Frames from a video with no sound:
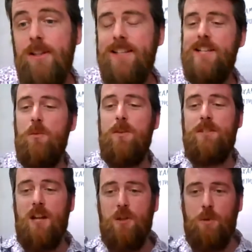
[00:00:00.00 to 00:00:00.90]
say we've
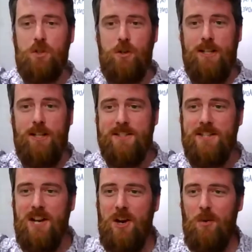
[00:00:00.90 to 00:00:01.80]
done the retreats.
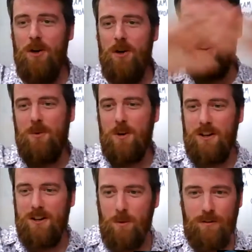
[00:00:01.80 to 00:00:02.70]

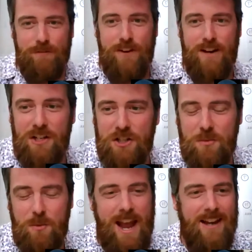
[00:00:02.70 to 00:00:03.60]
We're finished. We
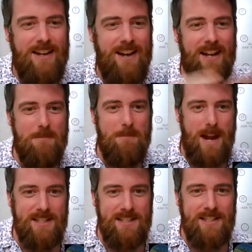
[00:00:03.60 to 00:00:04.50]
had an
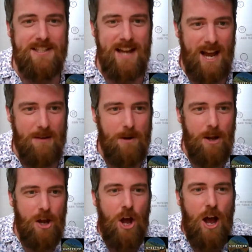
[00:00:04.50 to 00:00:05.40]
amazing time.
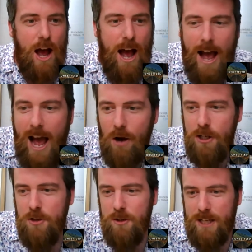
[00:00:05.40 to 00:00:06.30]
How do
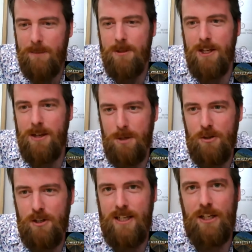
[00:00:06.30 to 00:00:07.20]
you keep the
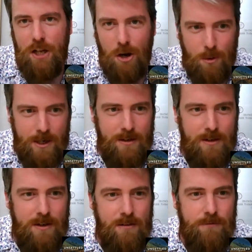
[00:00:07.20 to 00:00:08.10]
community
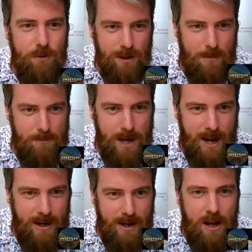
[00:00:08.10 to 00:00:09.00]
going for
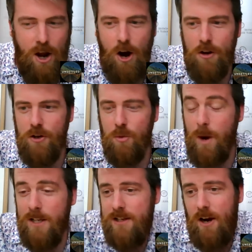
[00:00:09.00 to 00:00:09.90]
alumni? Are there
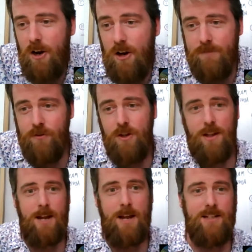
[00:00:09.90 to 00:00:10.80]
ways for
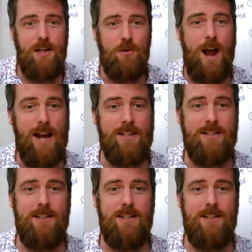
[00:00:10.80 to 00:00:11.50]
alumni to interact